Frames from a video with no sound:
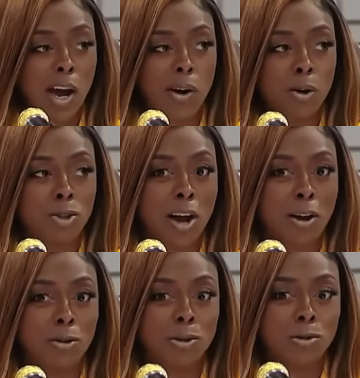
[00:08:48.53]
it is the
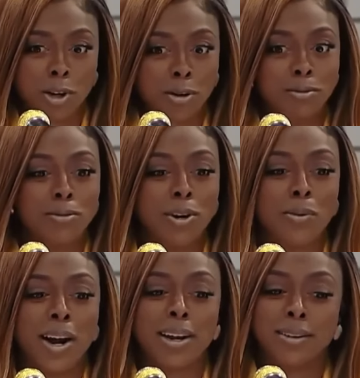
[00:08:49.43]
usual circus we
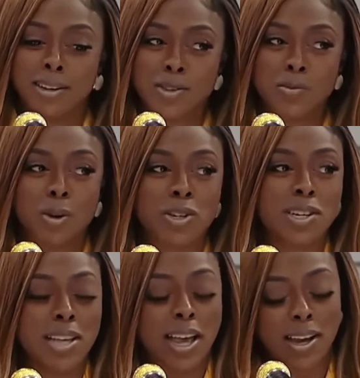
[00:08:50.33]
put on the same
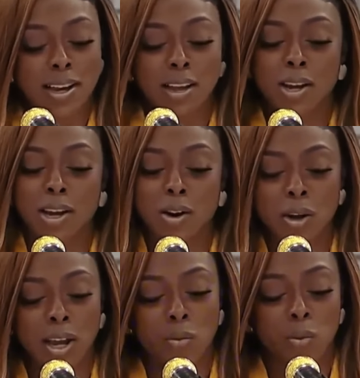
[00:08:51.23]
old performance,
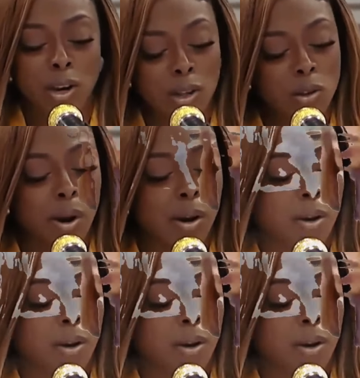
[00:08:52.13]
dragging this out